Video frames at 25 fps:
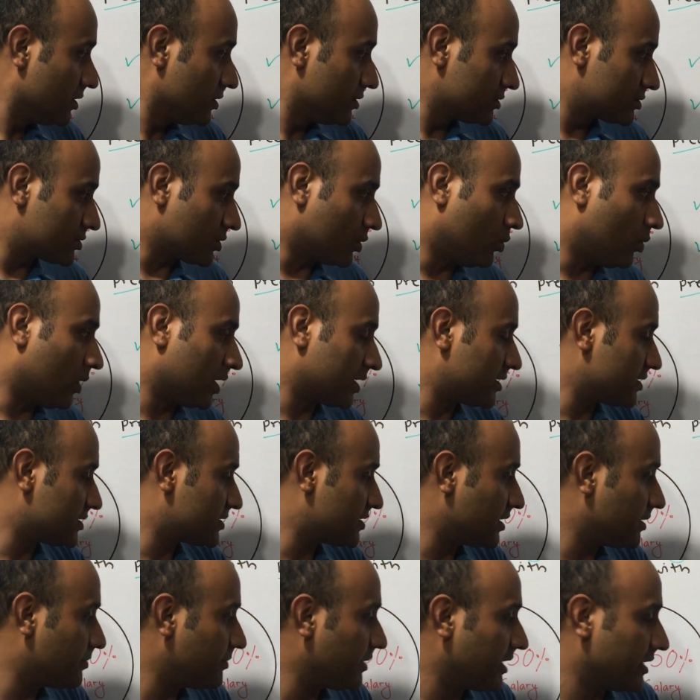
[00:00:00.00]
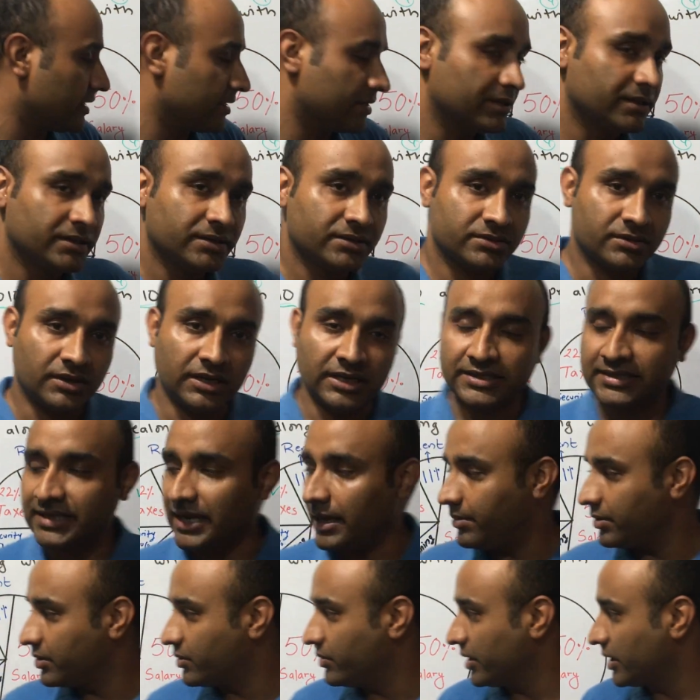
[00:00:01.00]
So what does it mean? So let's
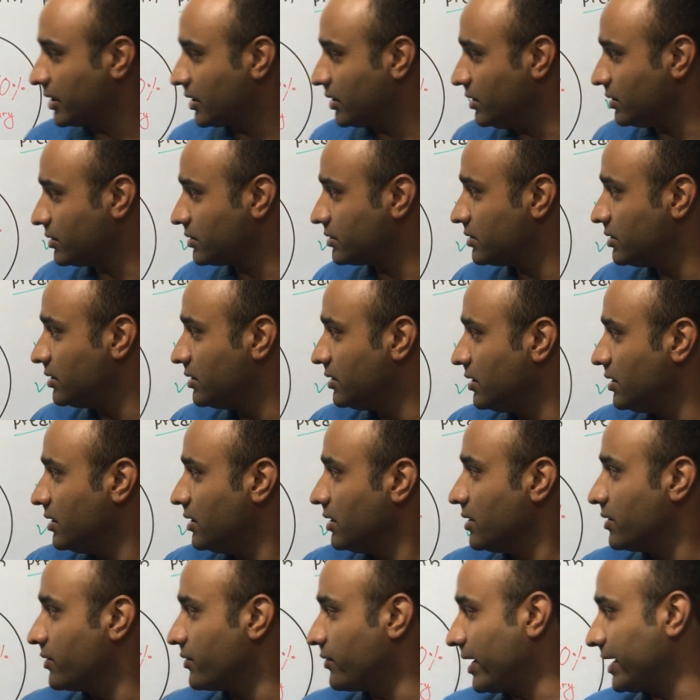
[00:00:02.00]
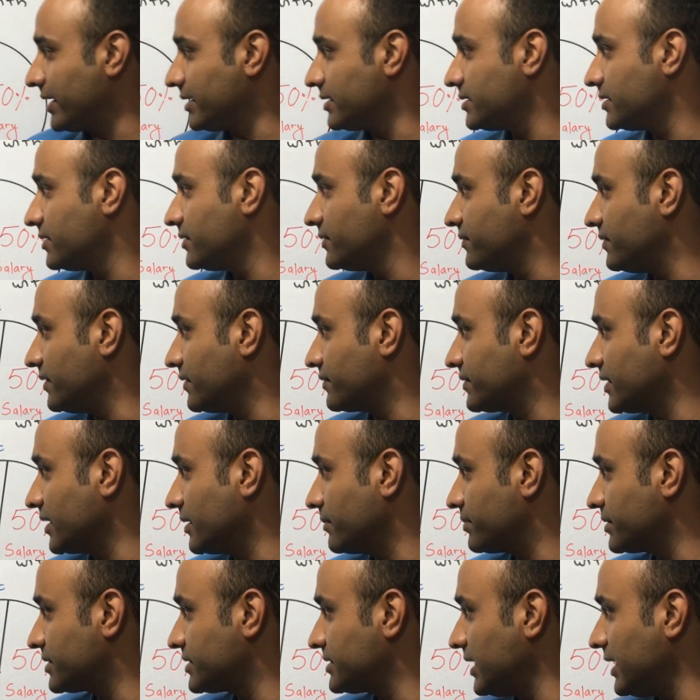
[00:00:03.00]
have a quick look. Rent
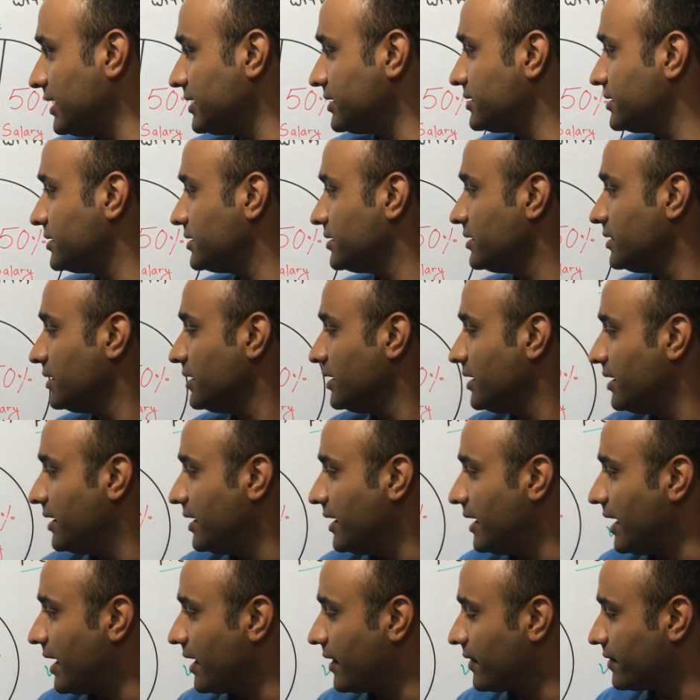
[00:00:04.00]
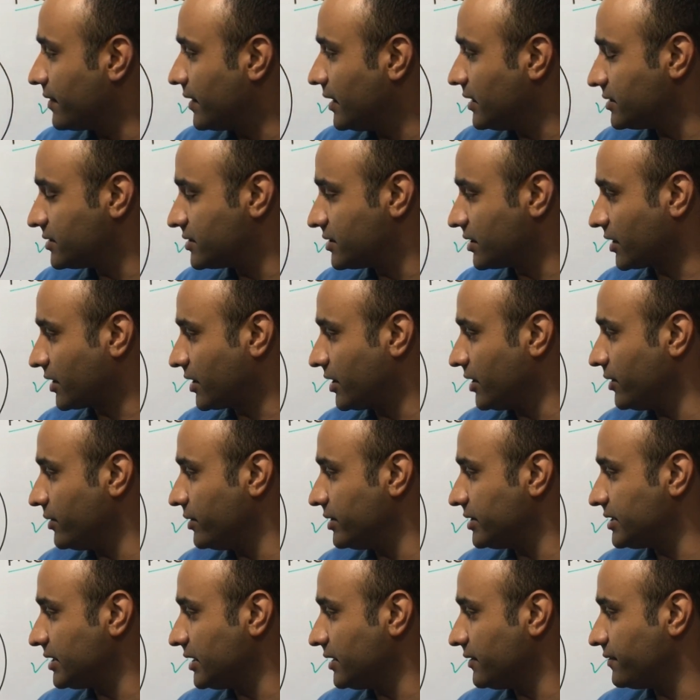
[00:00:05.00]
15% and then
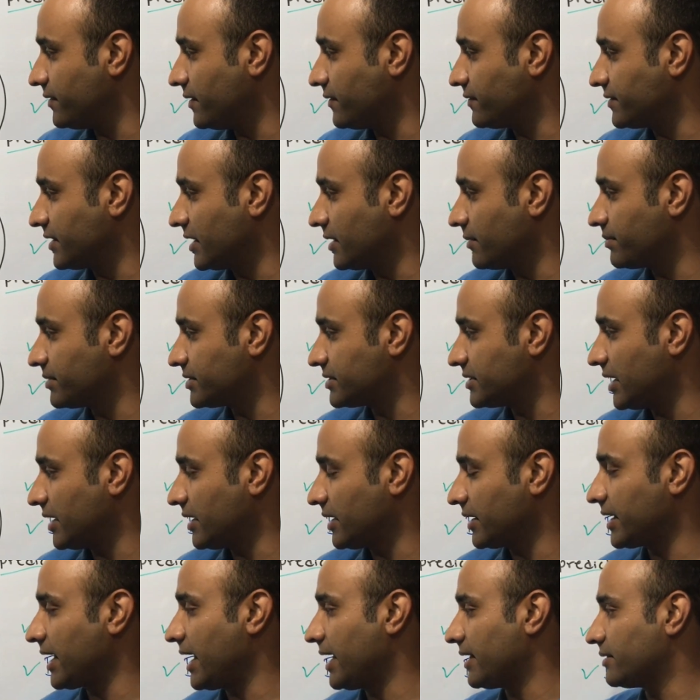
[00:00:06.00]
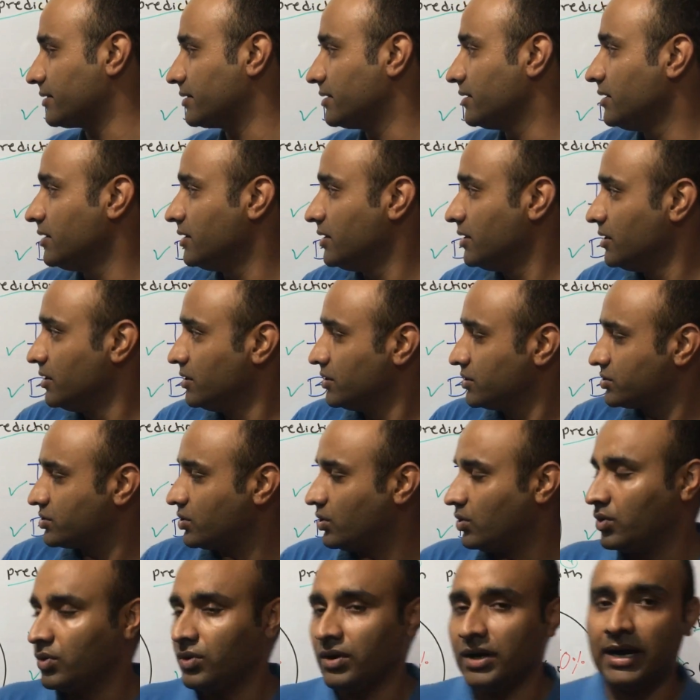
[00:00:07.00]
security 15% again.
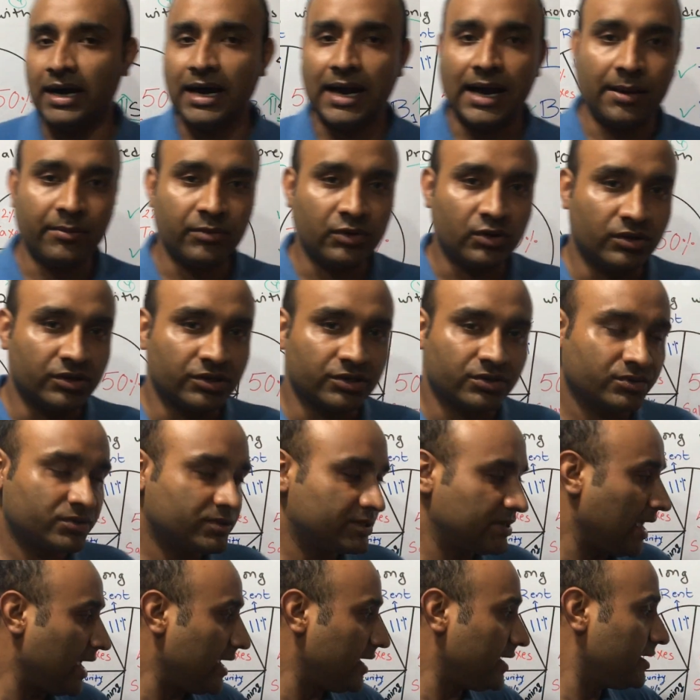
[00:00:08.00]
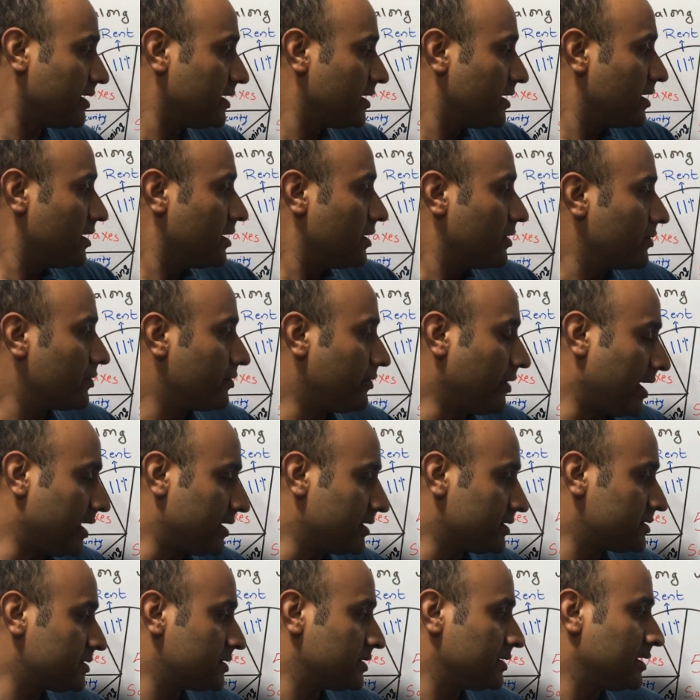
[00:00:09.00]
So I'm going to say
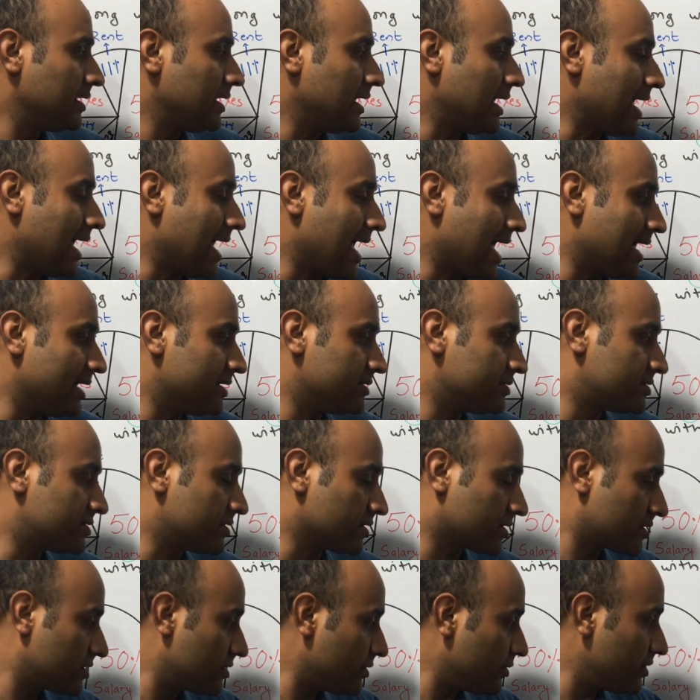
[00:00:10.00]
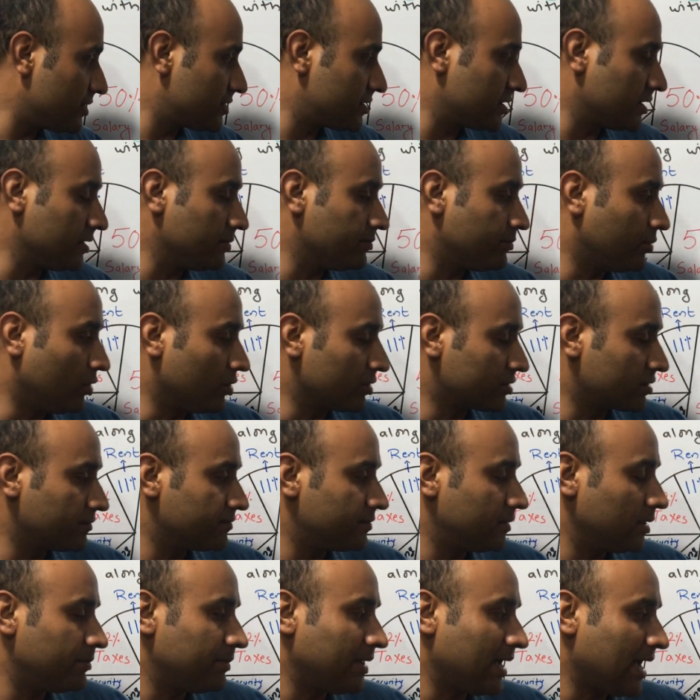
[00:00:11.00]
rent and security, both
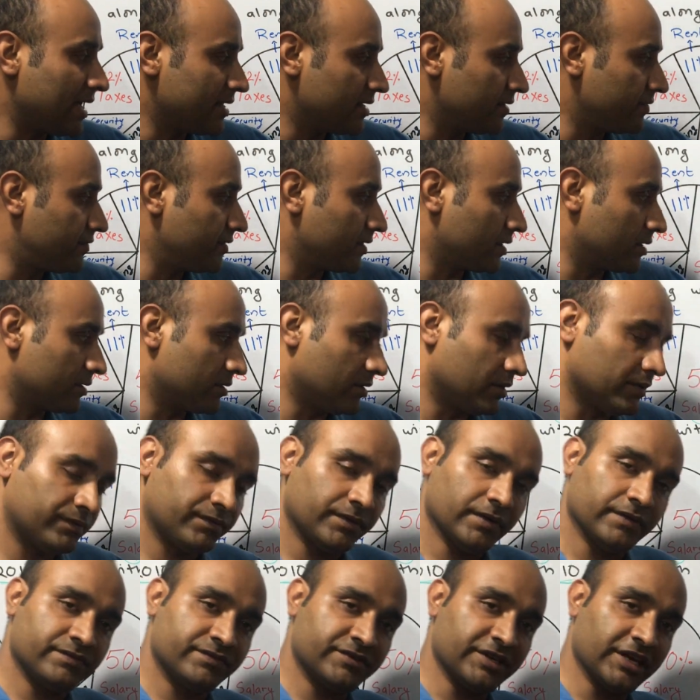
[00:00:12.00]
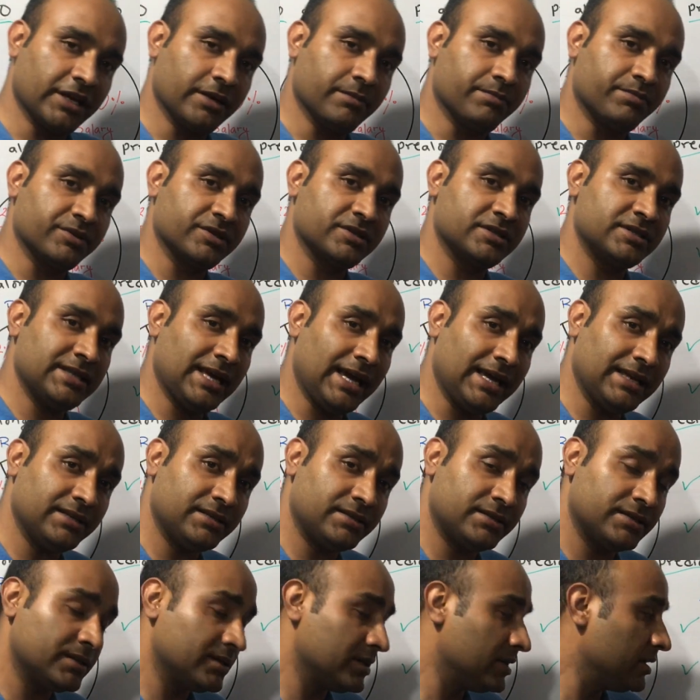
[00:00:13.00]
of them had a figure of
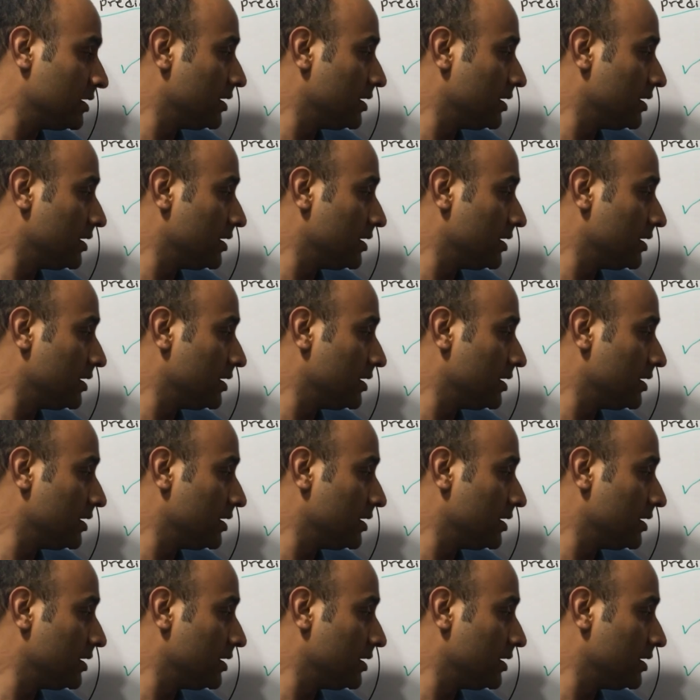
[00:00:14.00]
15%.